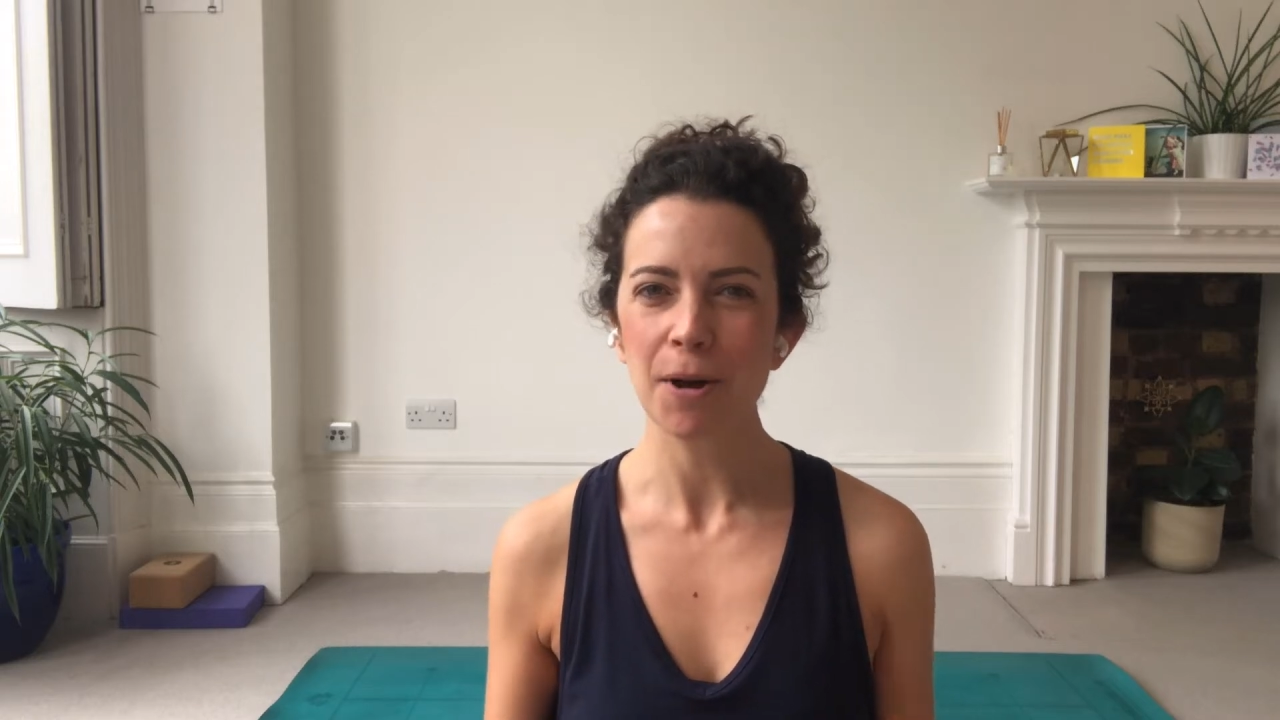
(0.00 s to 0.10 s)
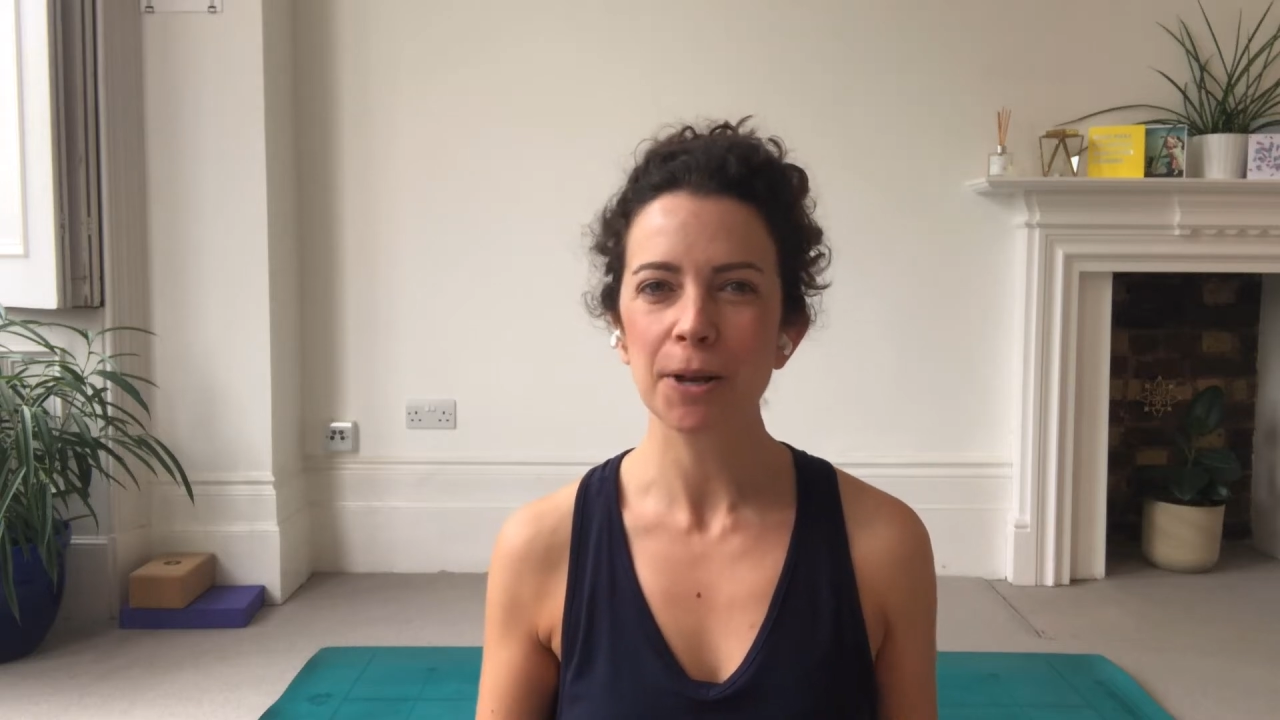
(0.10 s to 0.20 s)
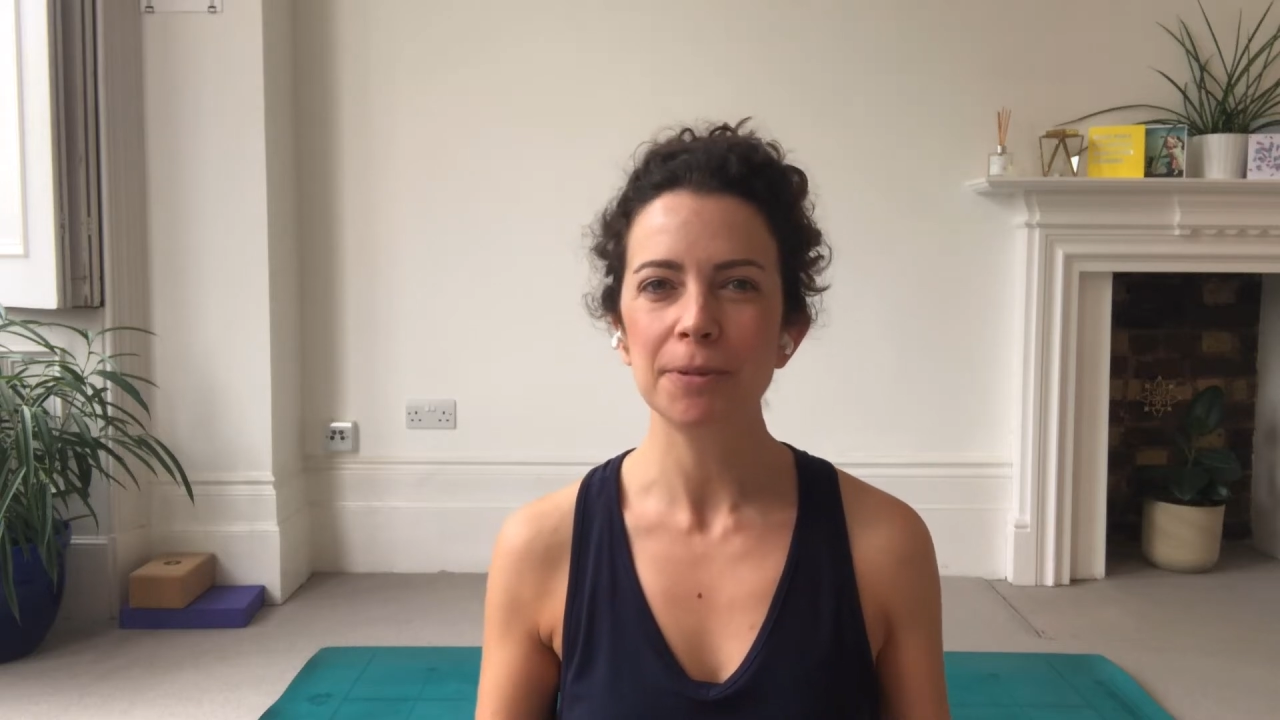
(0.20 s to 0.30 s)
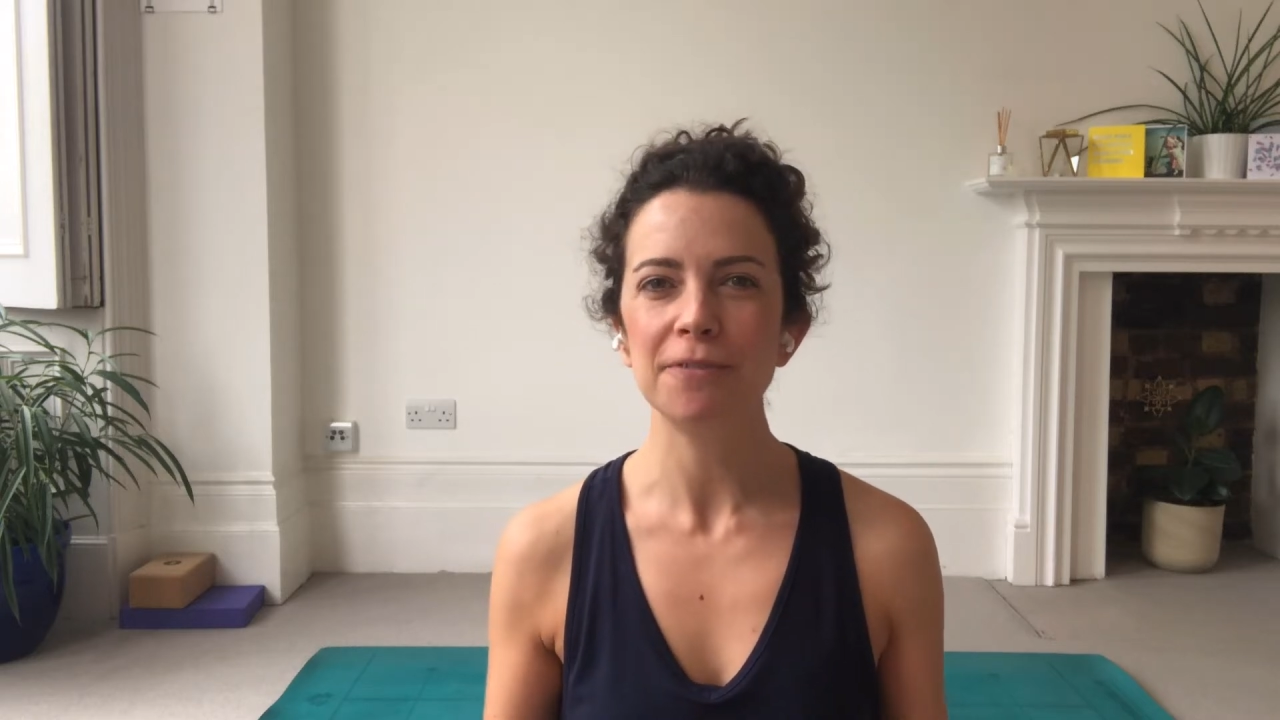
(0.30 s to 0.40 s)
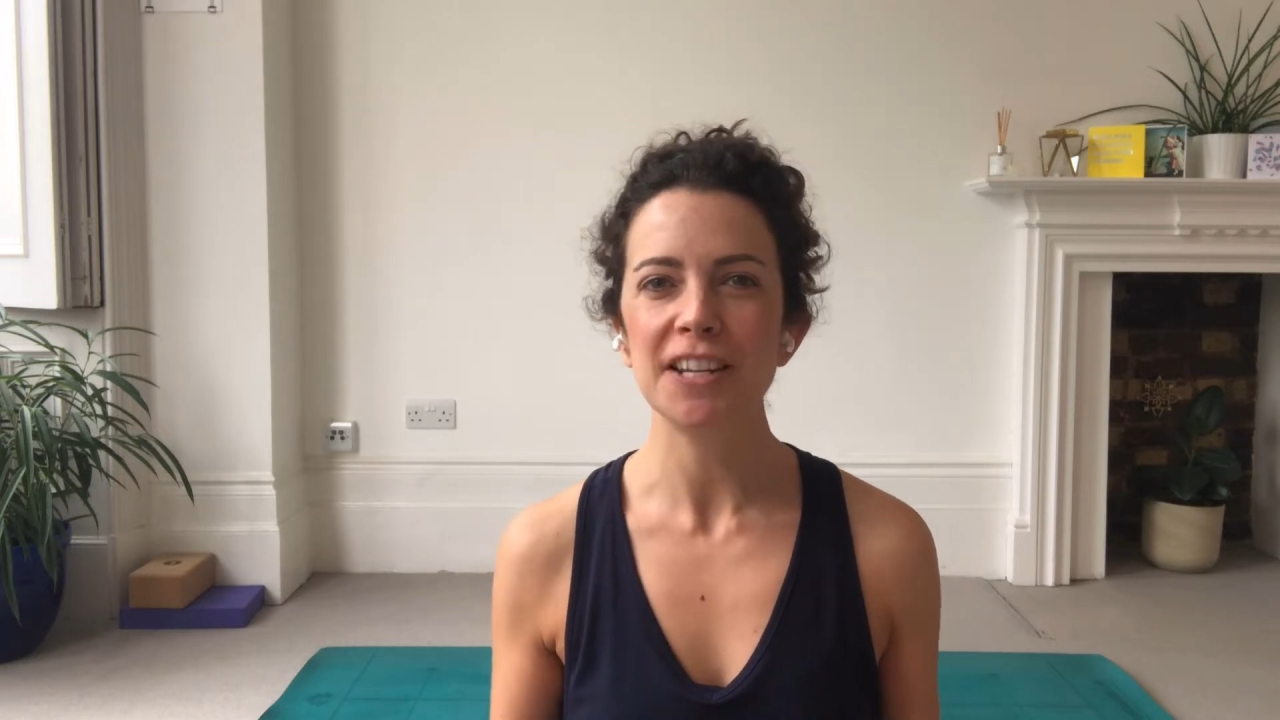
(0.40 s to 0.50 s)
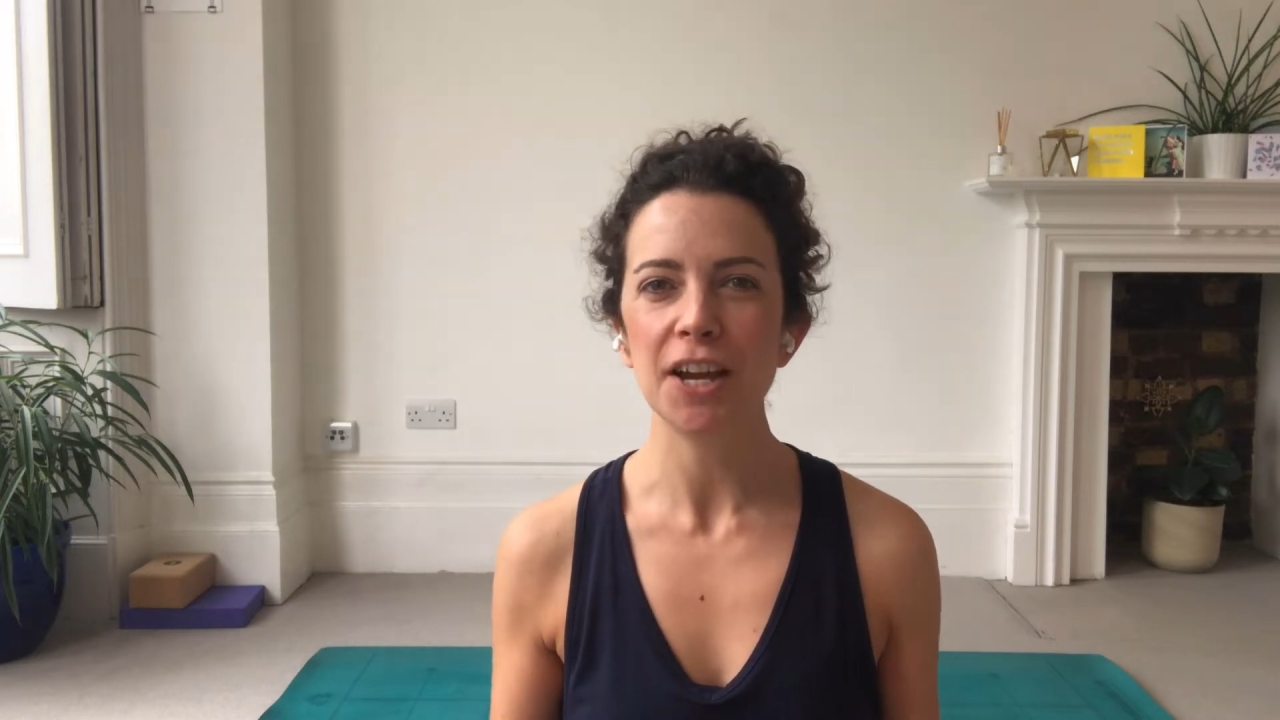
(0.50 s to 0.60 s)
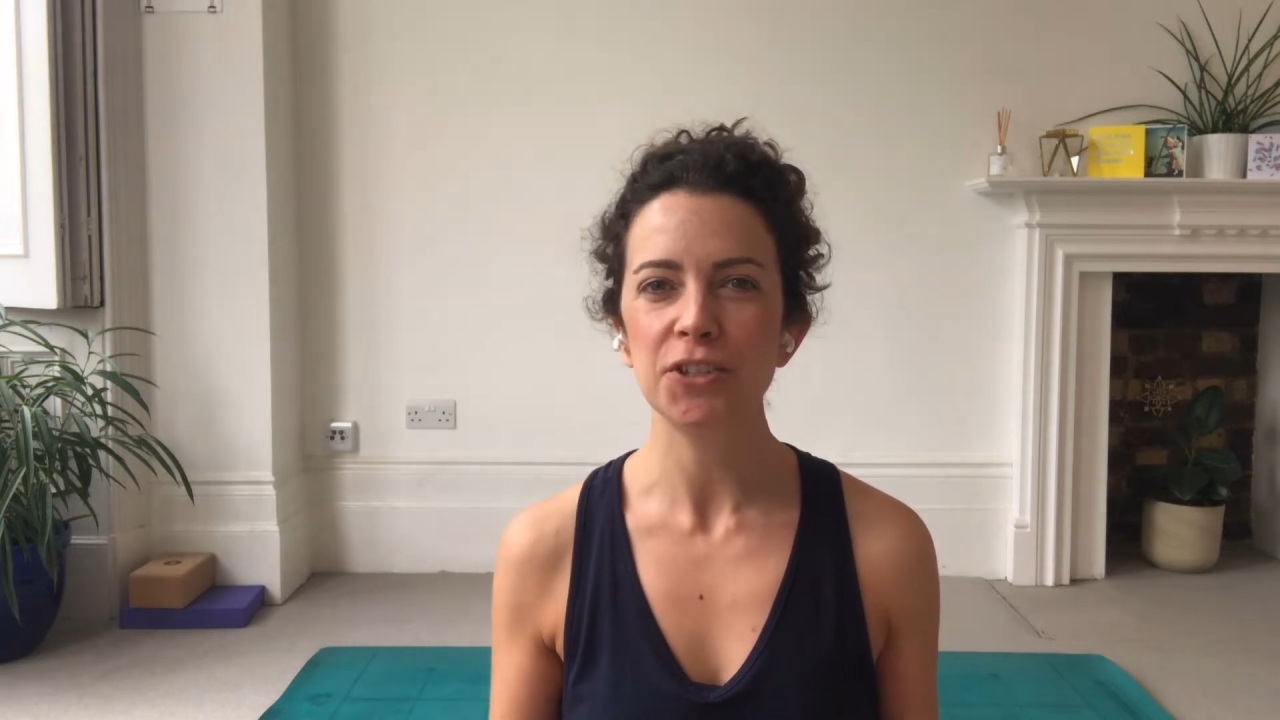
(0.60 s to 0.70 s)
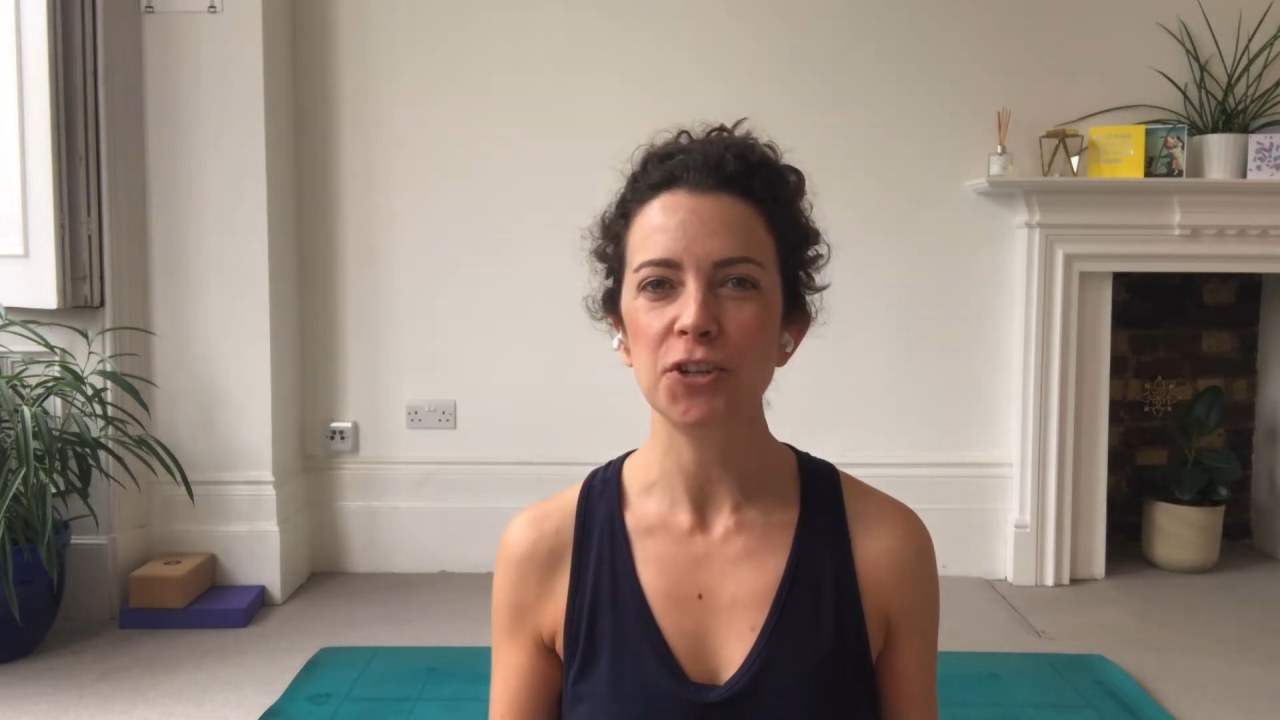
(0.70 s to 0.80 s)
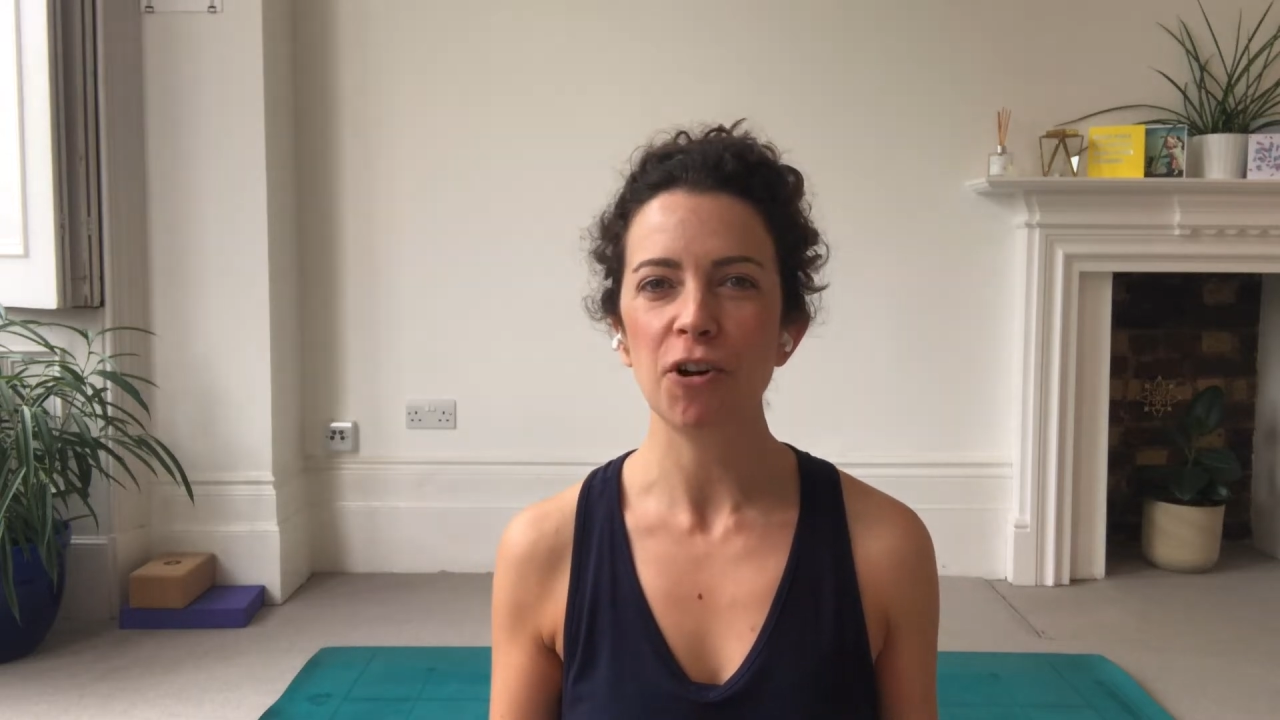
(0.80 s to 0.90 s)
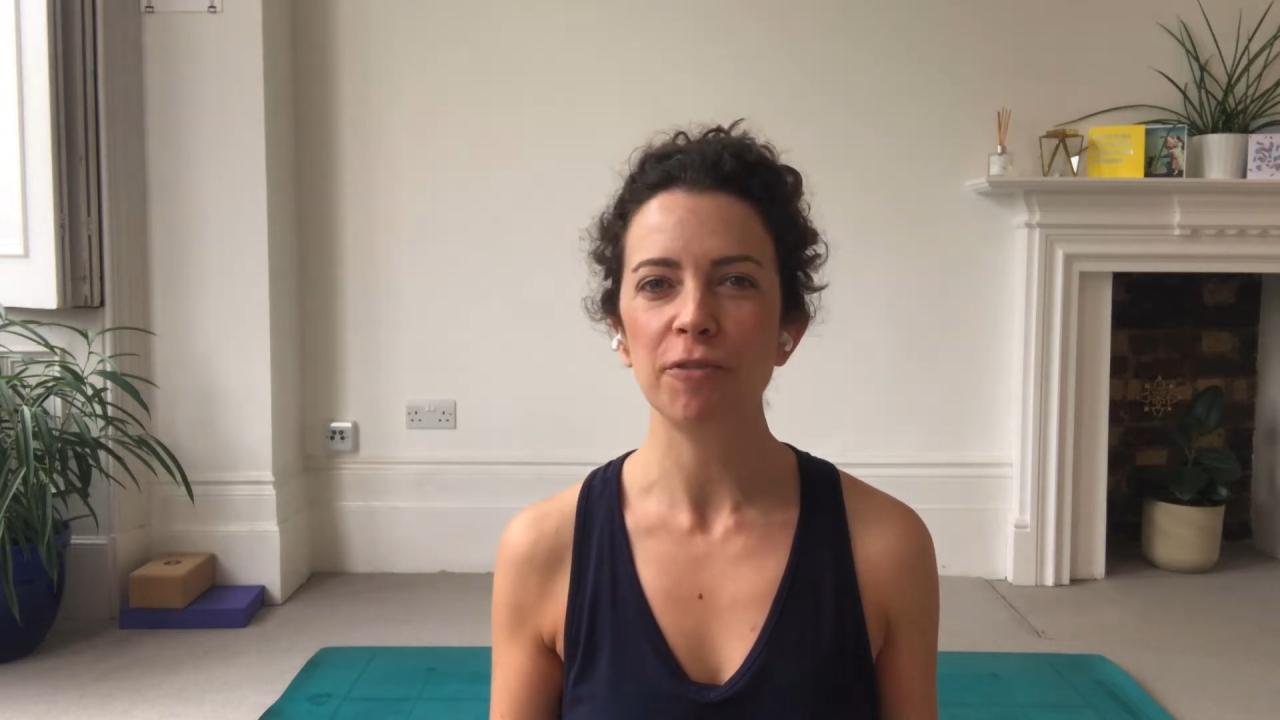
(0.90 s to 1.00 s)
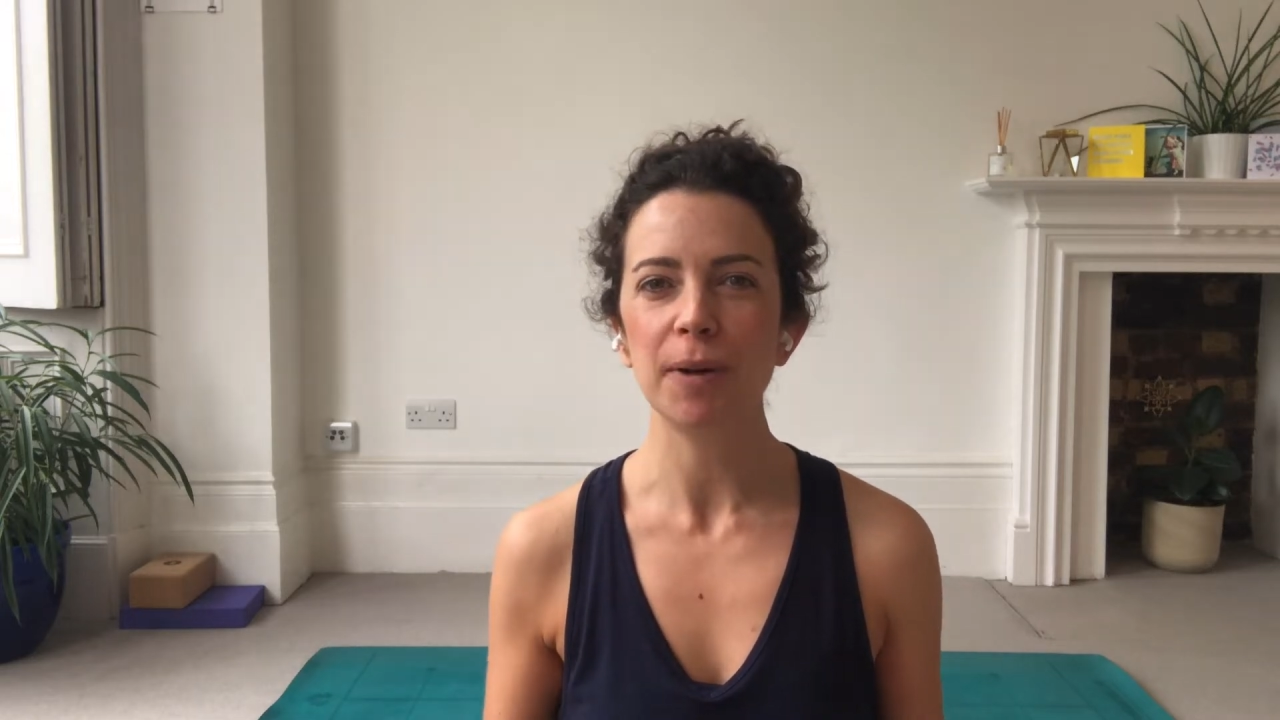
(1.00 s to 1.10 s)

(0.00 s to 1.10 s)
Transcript: Welcome to video 2 of